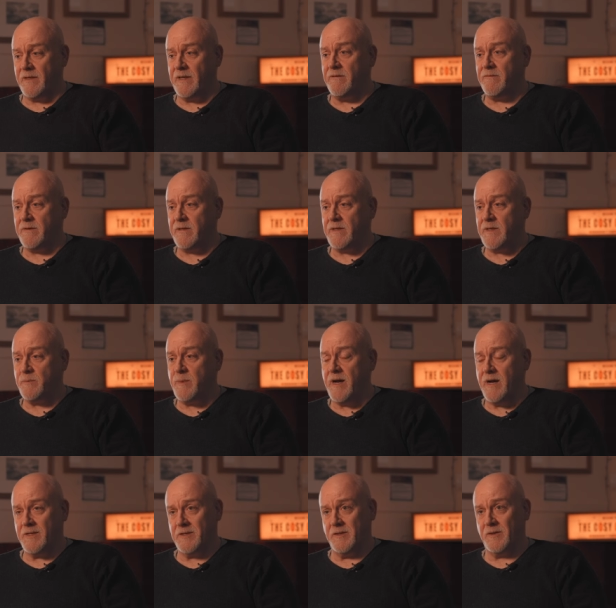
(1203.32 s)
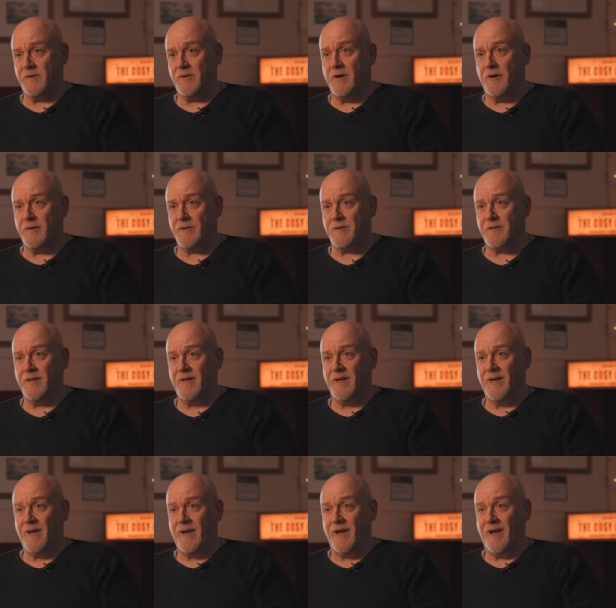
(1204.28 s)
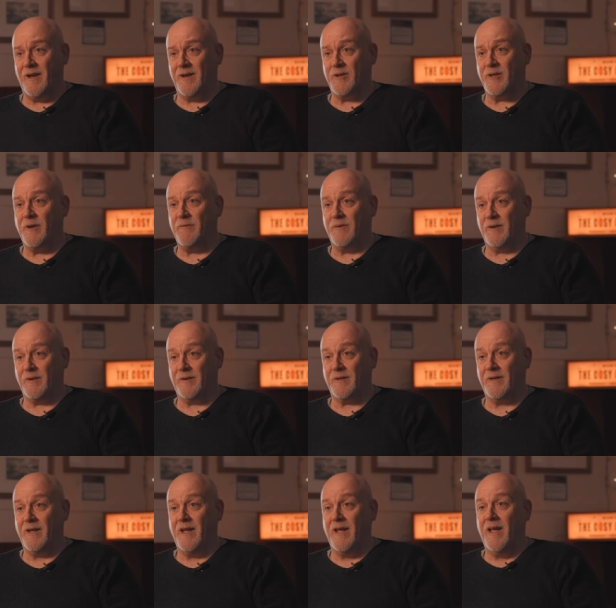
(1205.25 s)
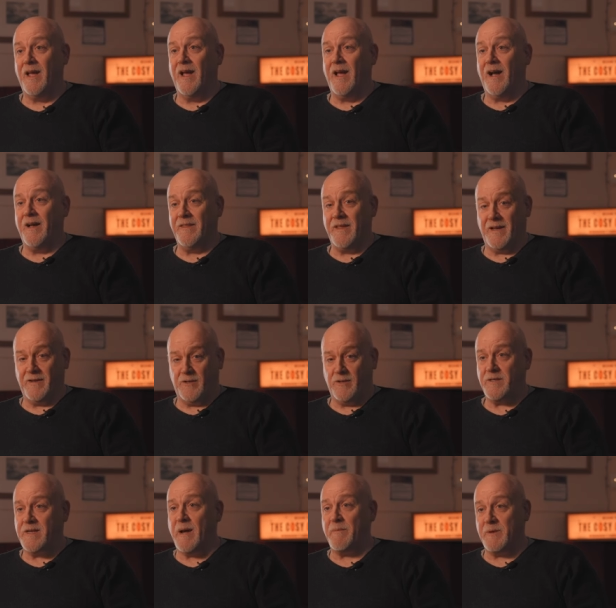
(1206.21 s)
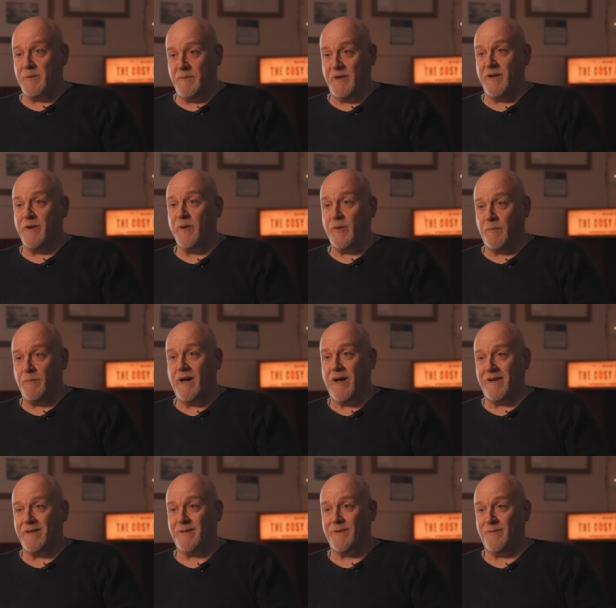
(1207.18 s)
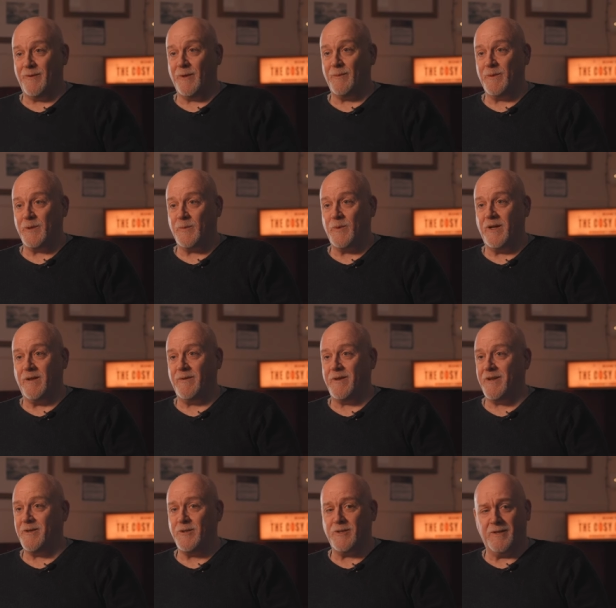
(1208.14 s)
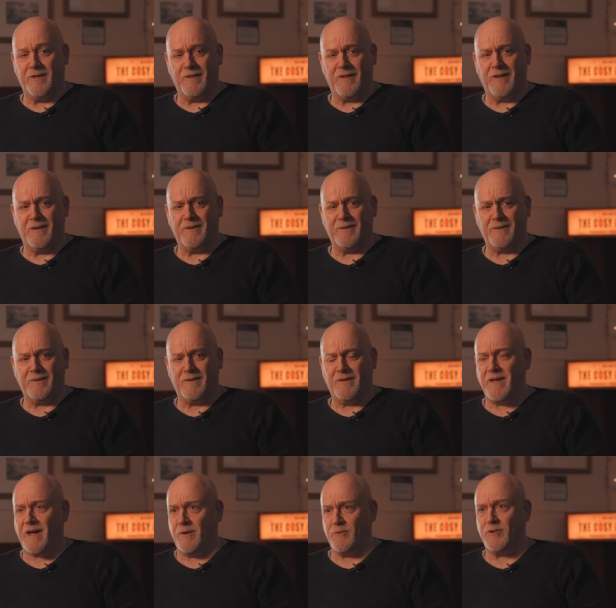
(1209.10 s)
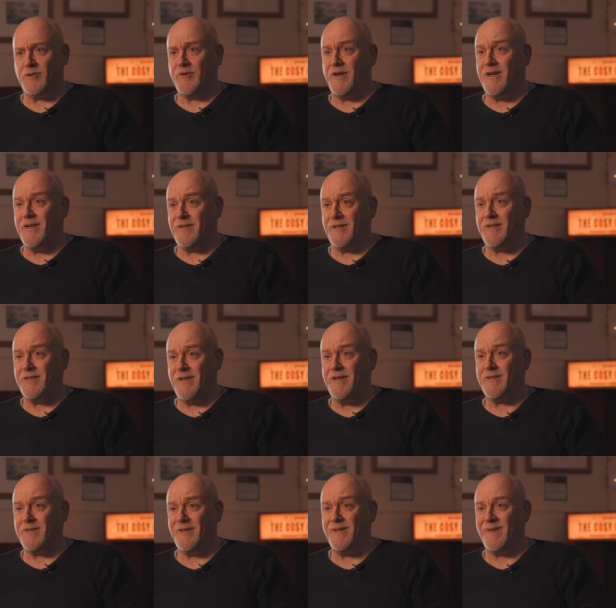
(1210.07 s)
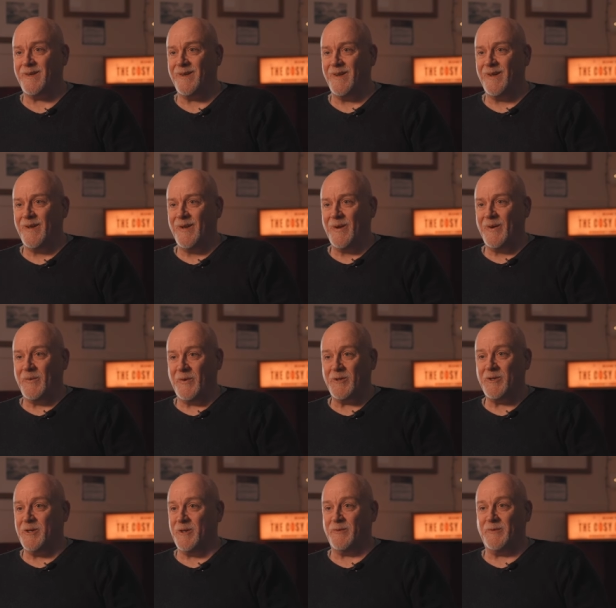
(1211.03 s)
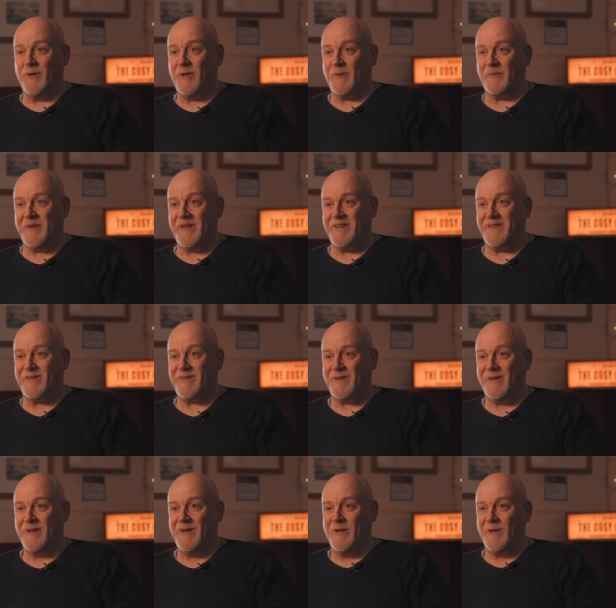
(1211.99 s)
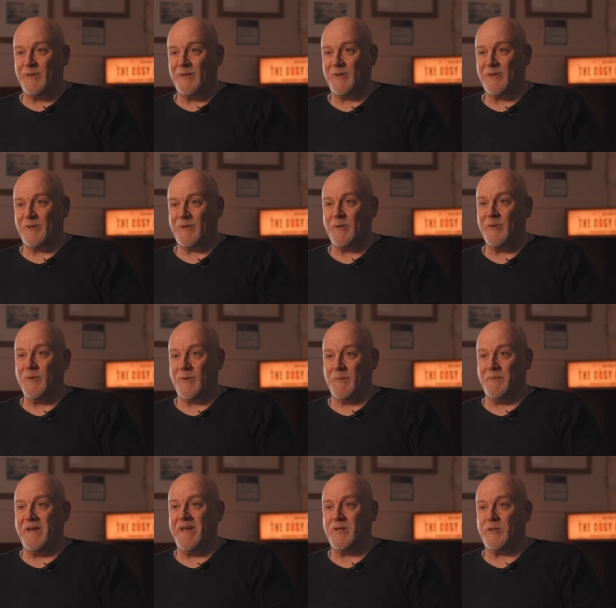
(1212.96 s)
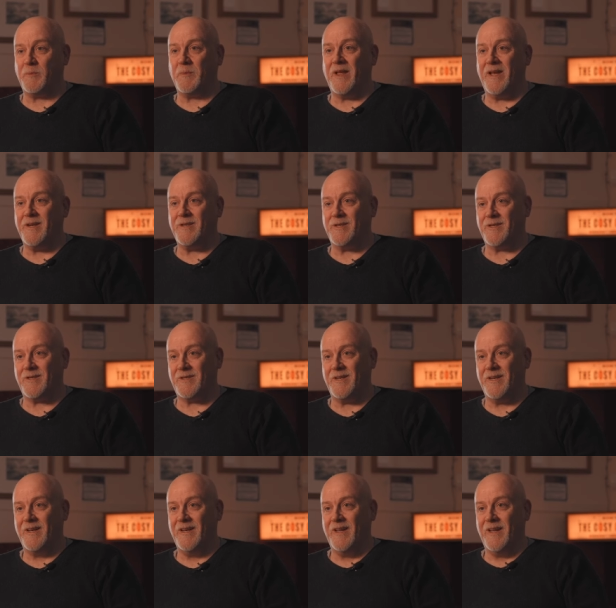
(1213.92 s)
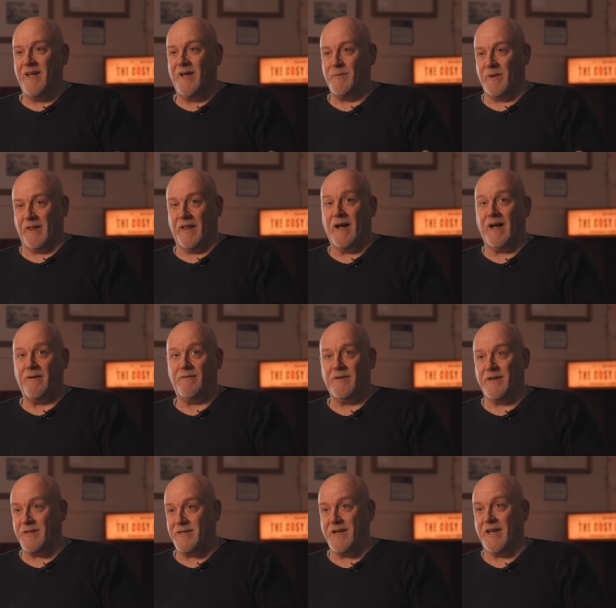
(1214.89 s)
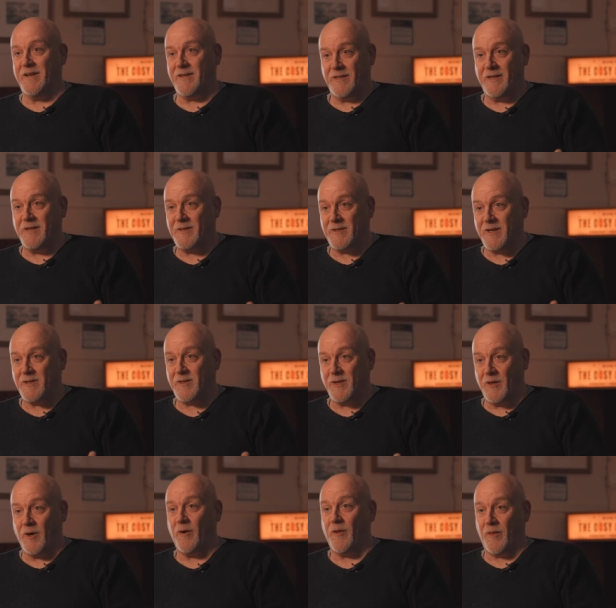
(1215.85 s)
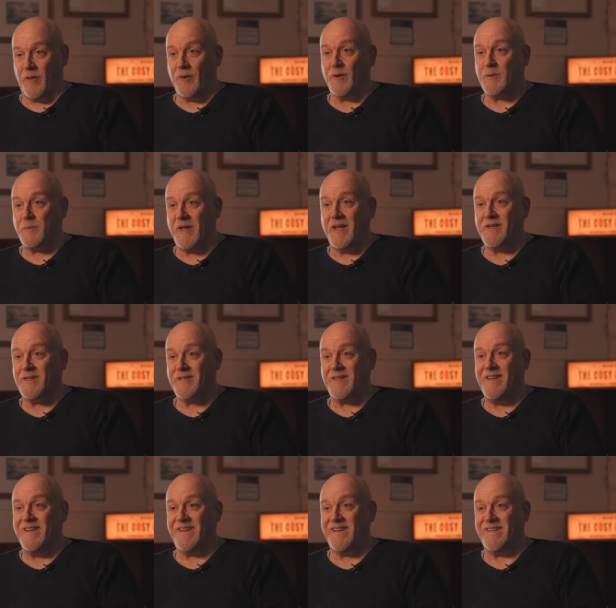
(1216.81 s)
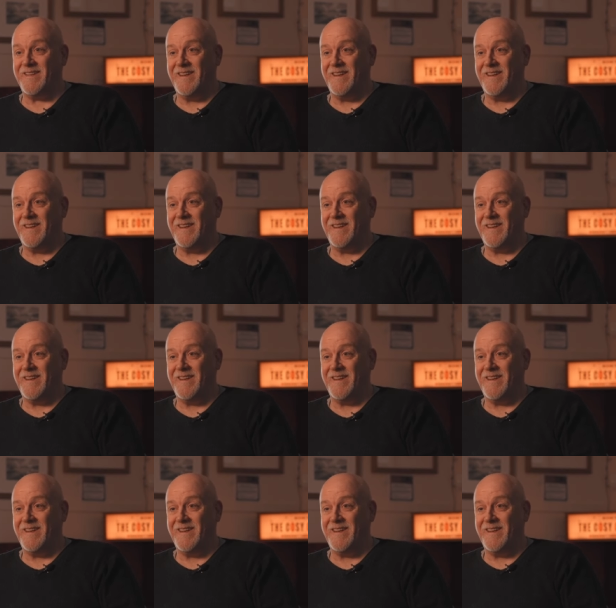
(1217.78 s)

lived is Parson Cross in Sheffield. And that just happened to be another part of the film as well. And I just thought, like, how strange this is, you know, watching a film, and it's sort of two of the major places of my life, in a sense. And it's got those places in it.